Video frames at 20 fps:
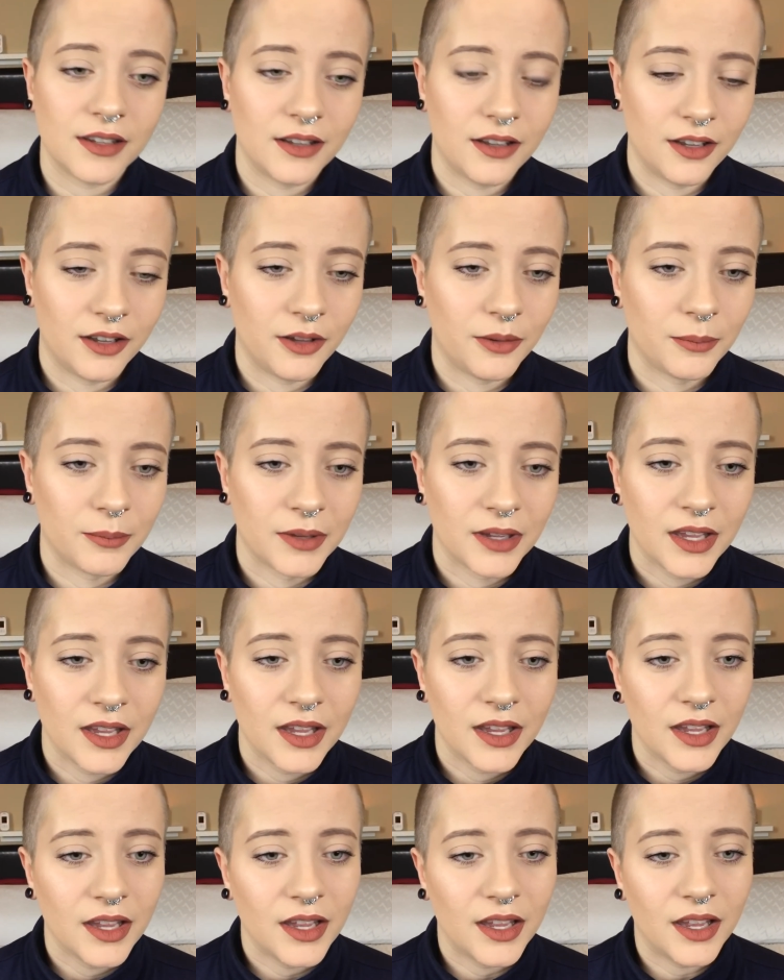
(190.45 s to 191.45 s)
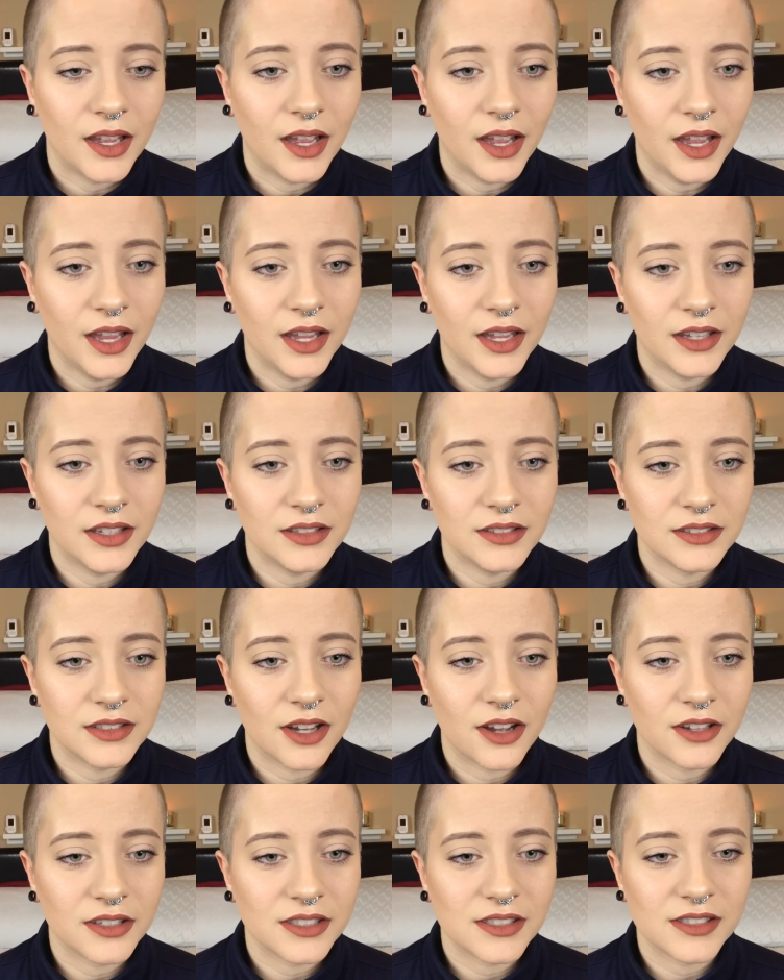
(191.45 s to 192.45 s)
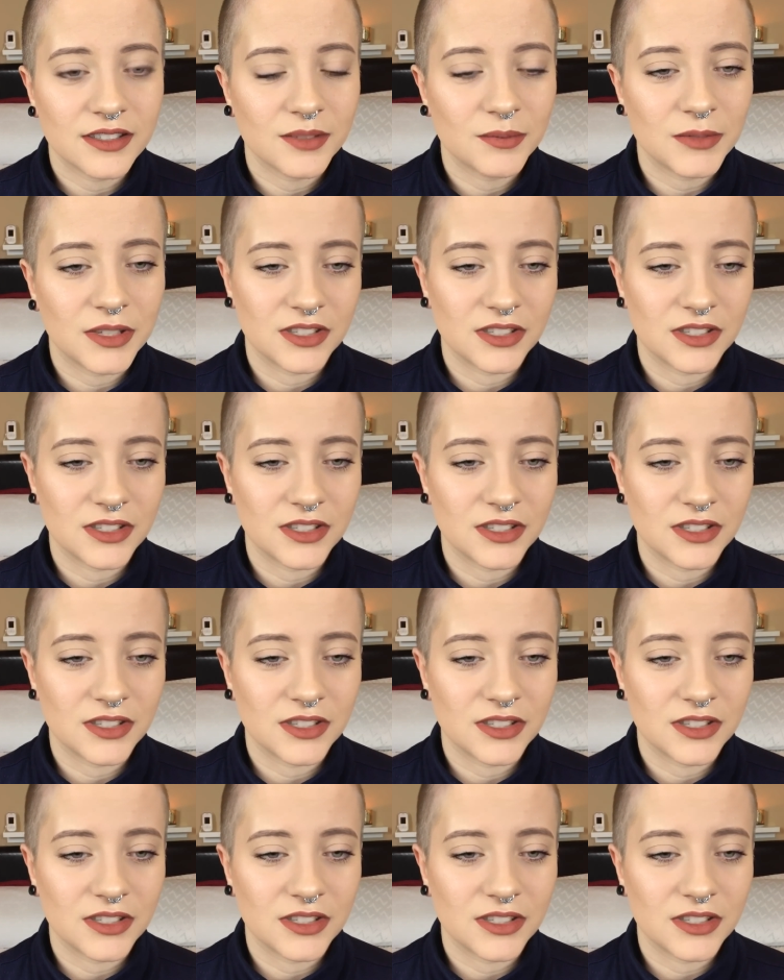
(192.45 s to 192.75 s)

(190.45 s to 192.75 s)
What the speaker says: And autism